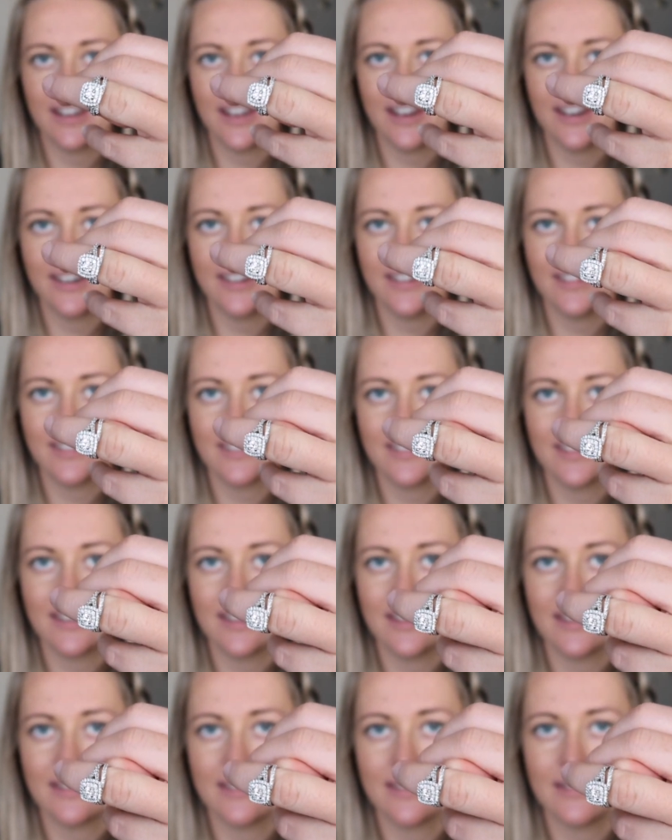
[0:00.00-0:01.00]
that is.
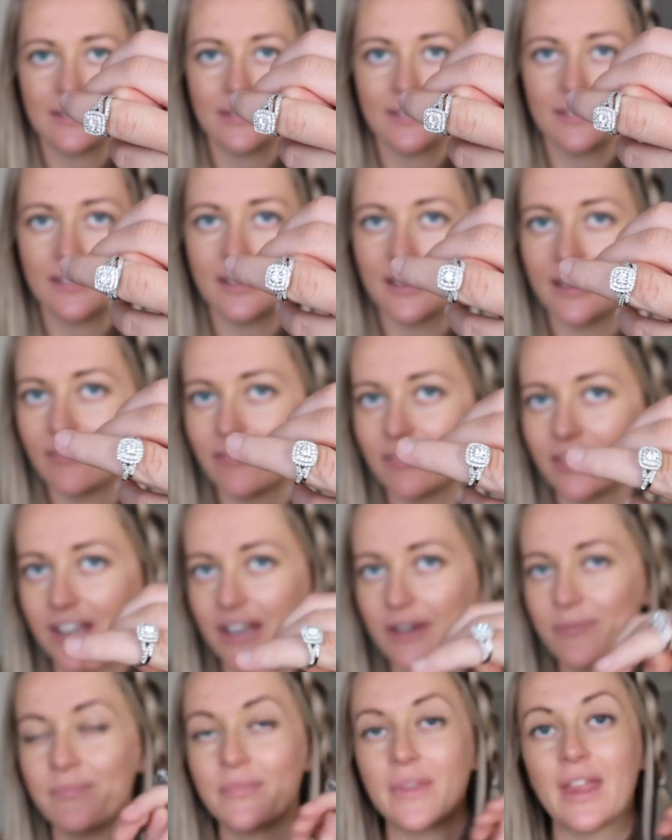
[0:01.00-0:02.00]
So
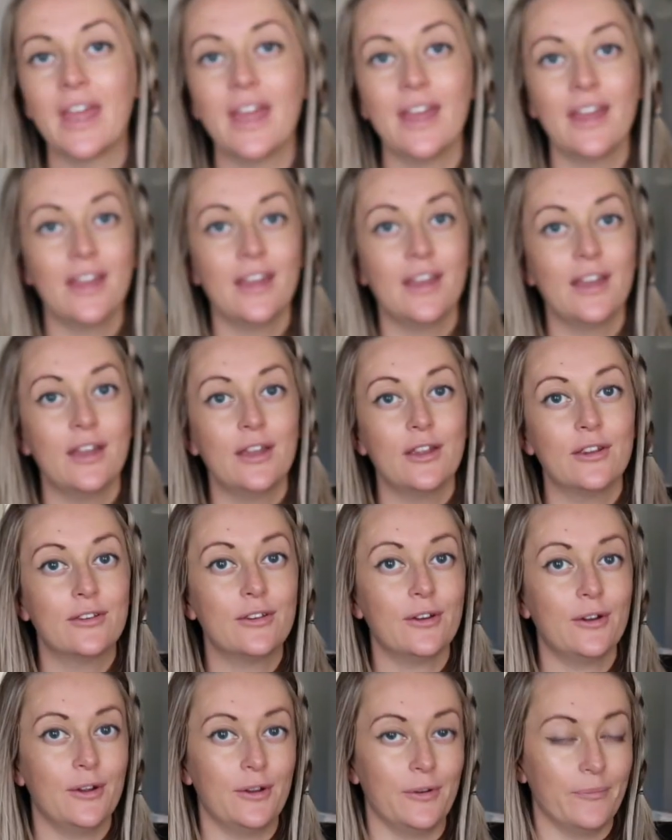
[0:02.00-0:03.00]
lovely.
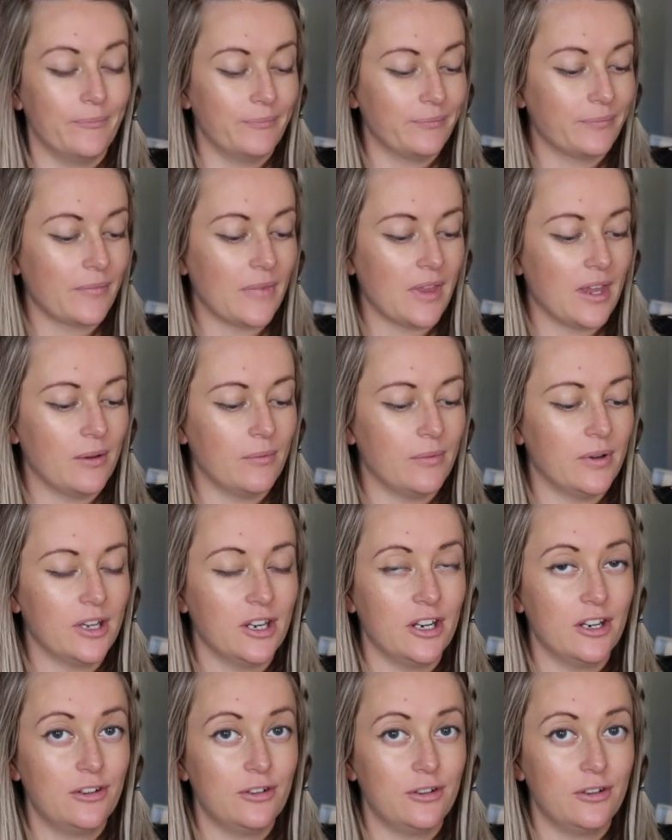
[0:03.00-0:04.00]
So we're
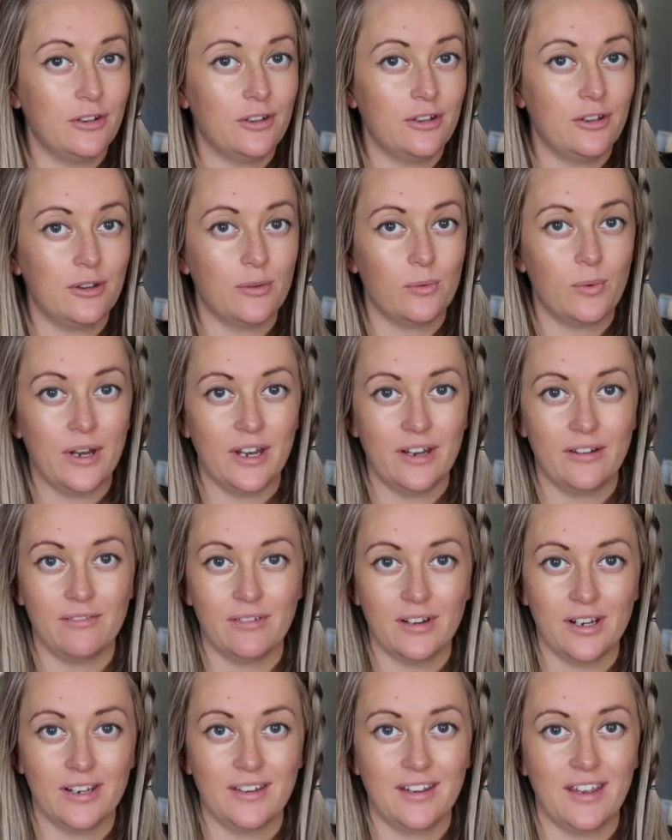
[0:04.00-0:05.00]
going to do the wedding
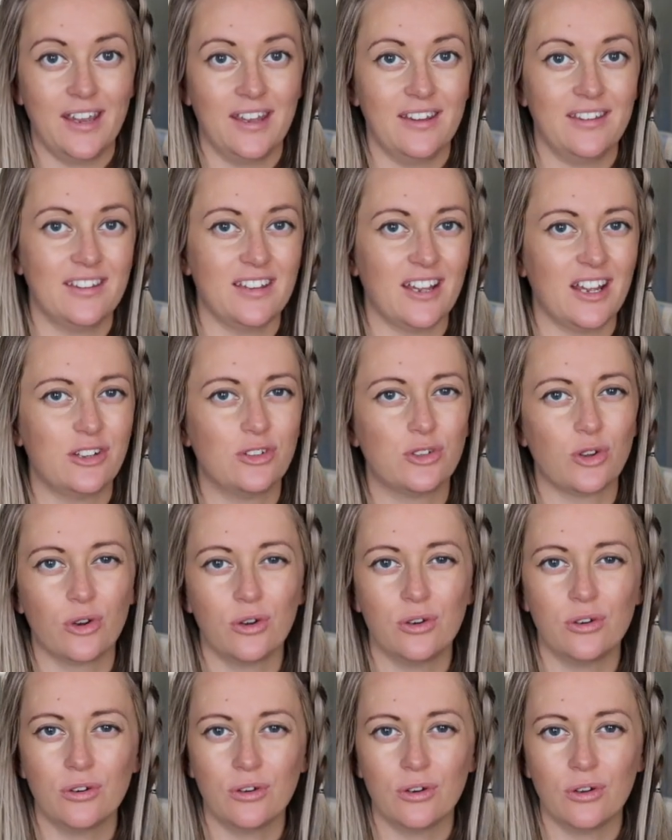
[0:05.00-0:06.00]
ring test. I
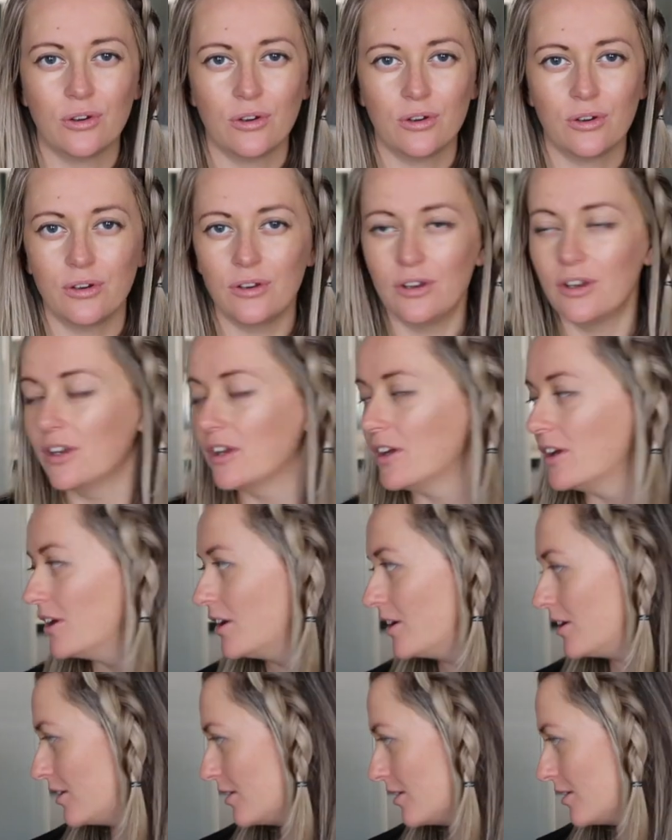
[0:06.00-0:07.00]
don't know.
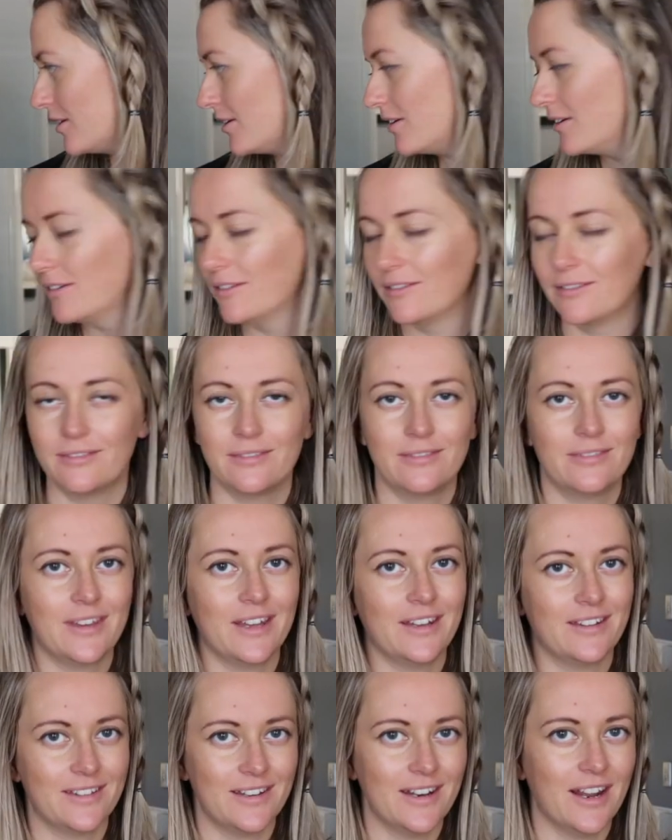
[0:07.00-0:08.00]

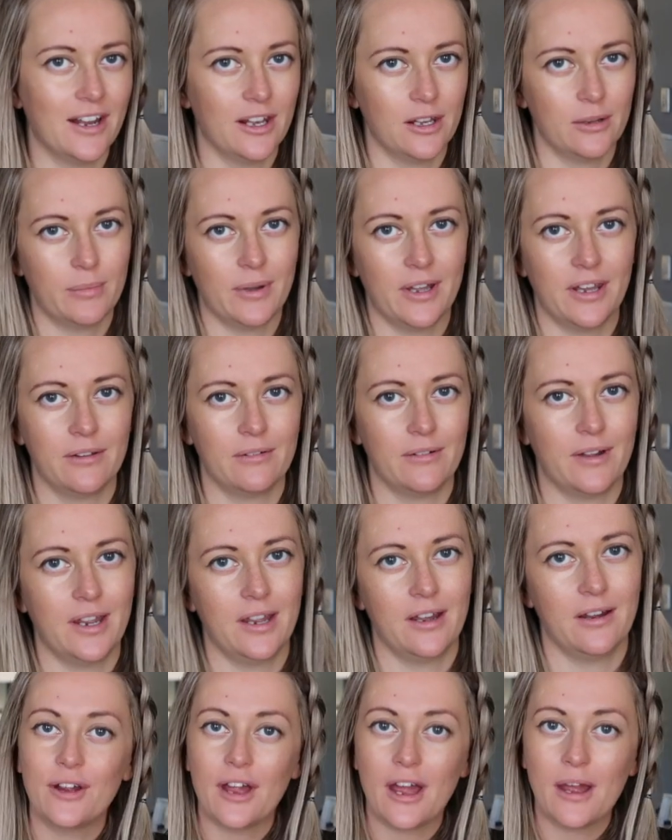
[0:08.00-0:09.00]
That's Nala, by the
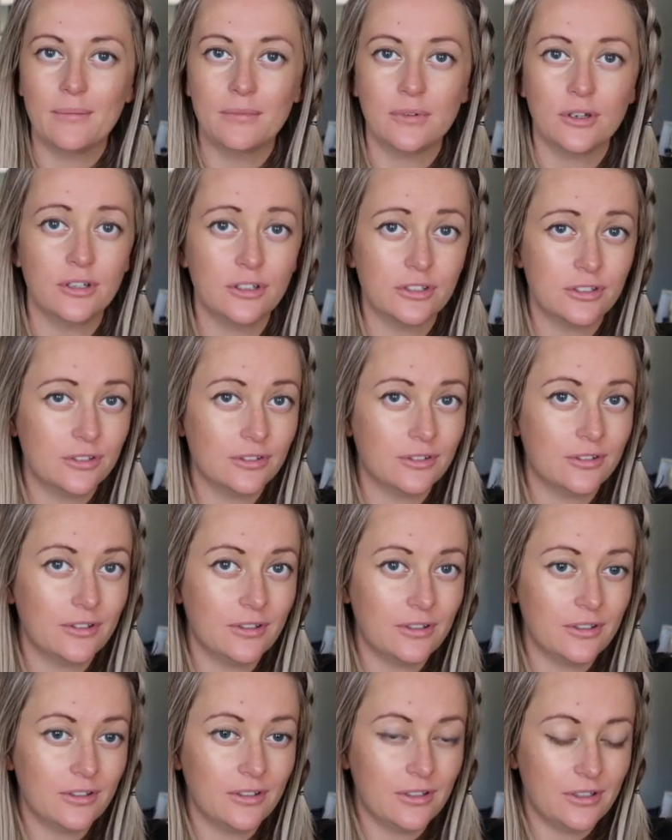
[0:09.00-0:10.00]
way. So I'm not
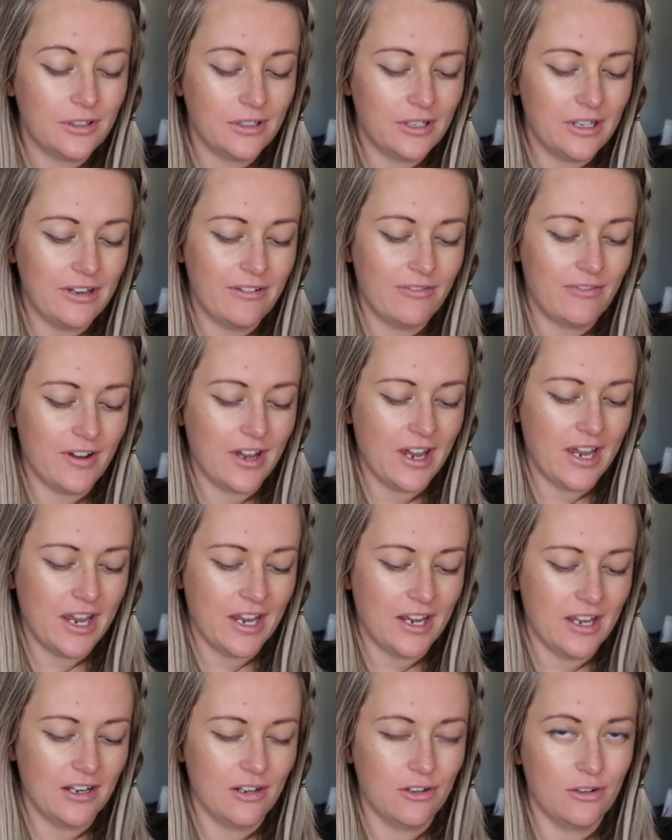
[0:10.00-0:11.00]
sure if I
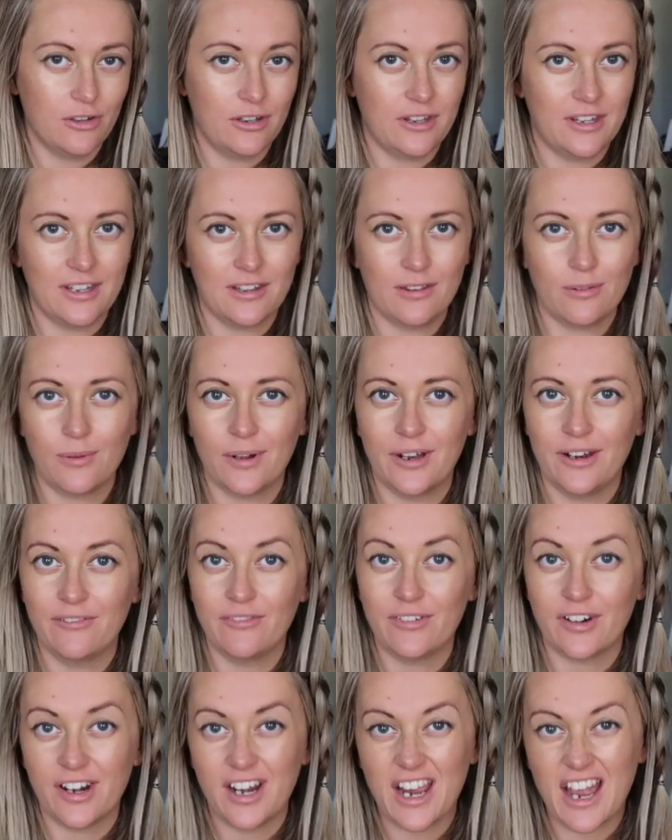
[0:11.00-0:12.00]
can do this one
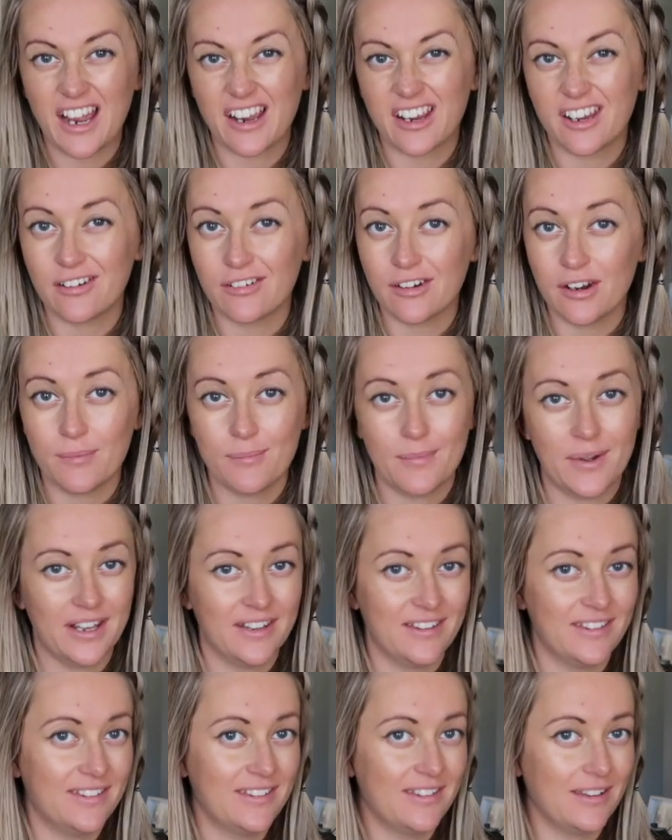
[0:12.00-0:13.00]
very accurate
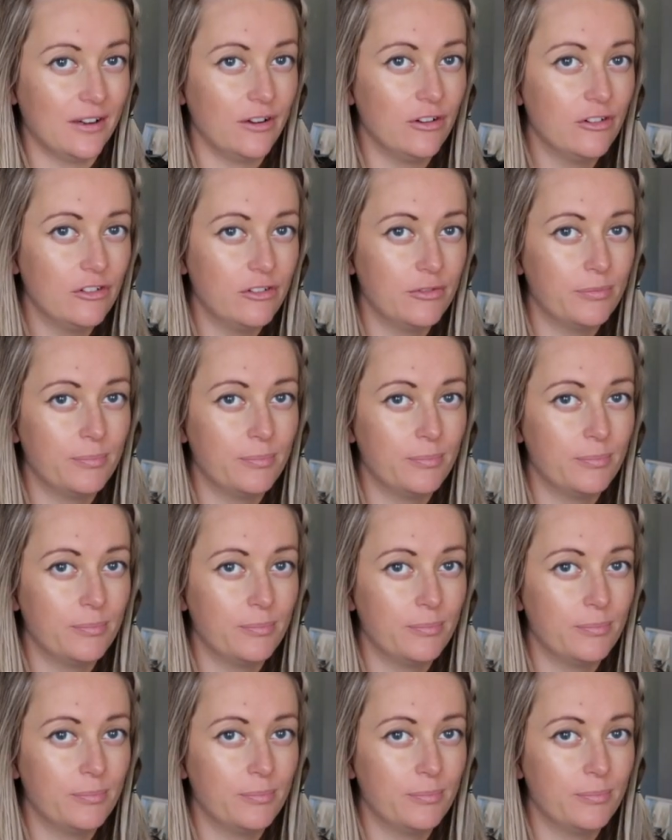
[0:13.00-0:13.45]
myself,